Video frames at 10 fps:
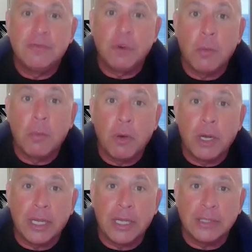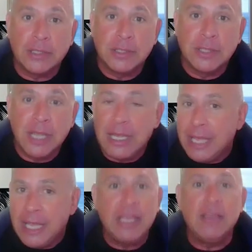for a mortgage,
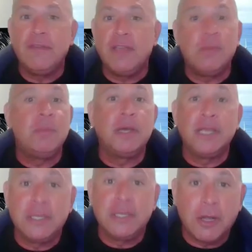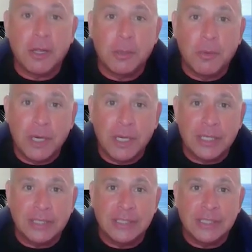and they give you $1 million
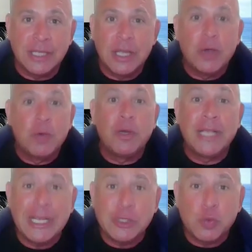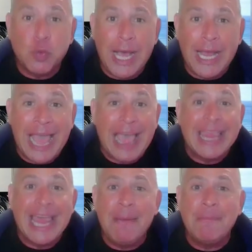mortgage. Well, guess what?
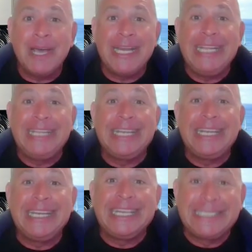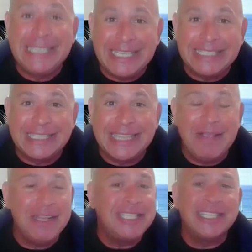That money didn't exist.
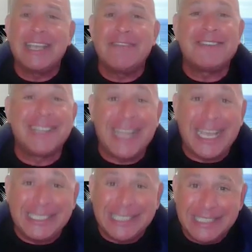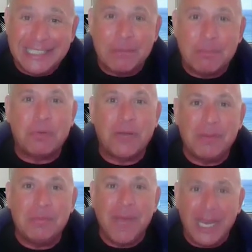They just have a license to
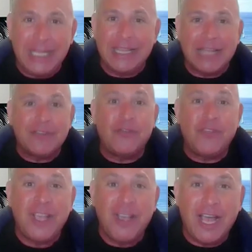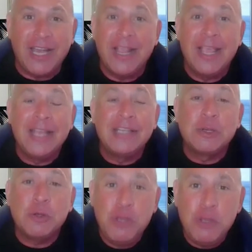print money, and that's fiat.
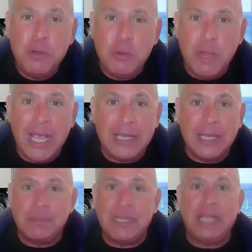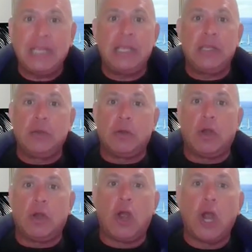So you end up taking your
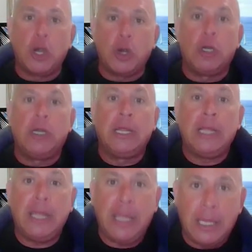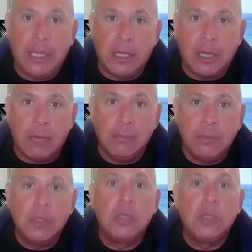hard-earned income,